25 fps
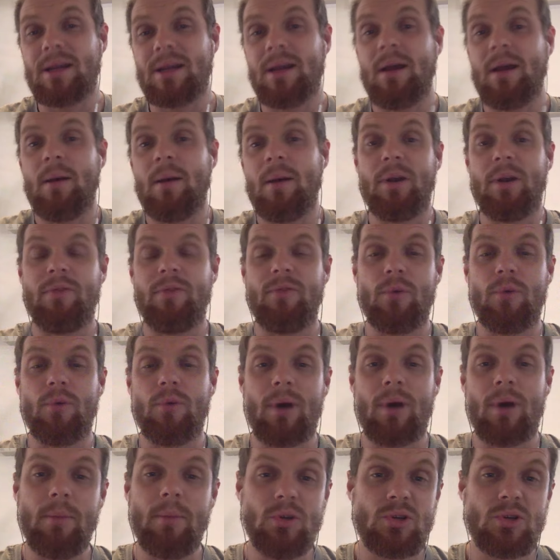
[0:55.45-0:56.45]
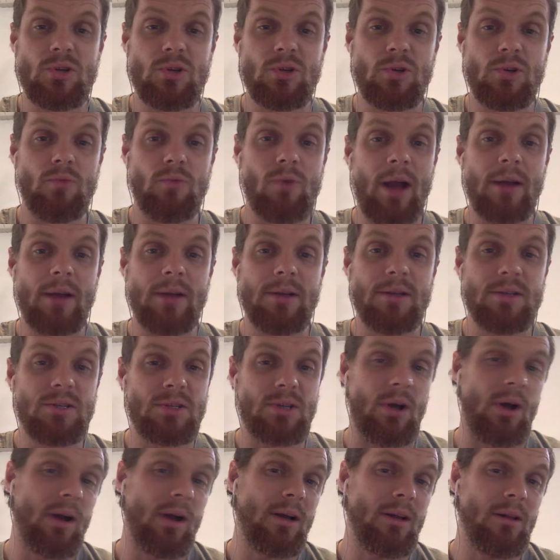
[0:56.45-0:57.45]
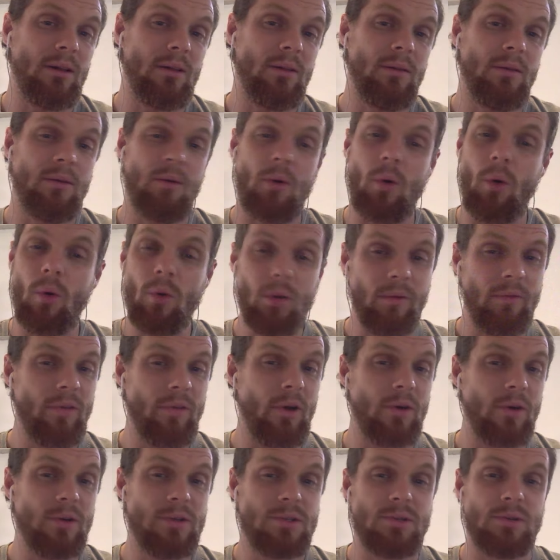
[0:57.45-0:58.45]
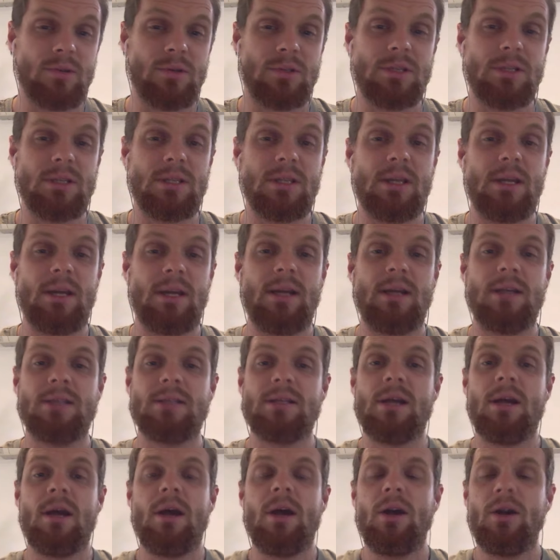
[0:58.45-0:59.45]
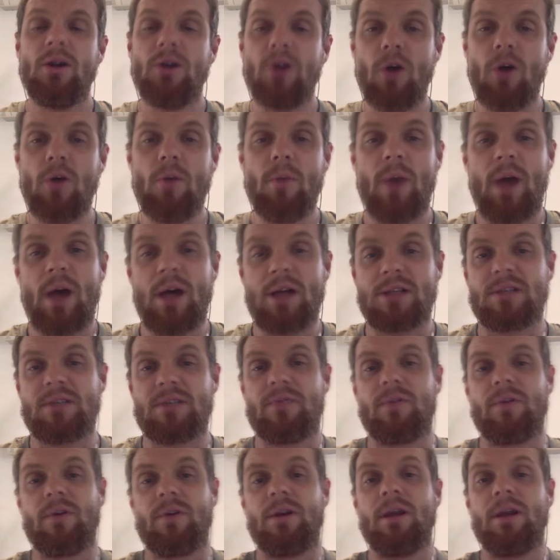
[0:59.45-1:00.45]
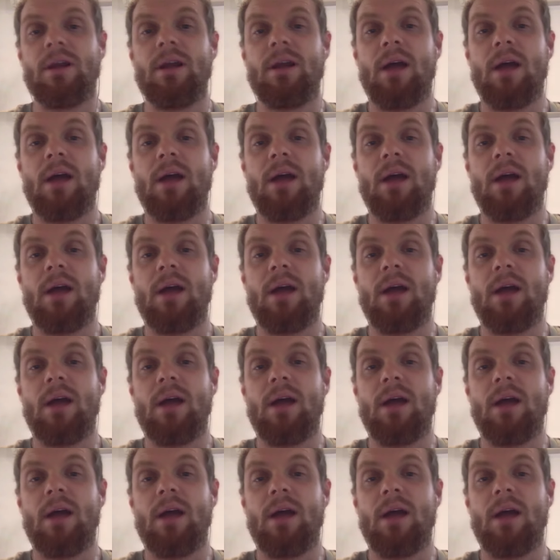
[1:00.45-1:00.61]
But if you're able to run, cycle, all of those sorts of things, go mask-free,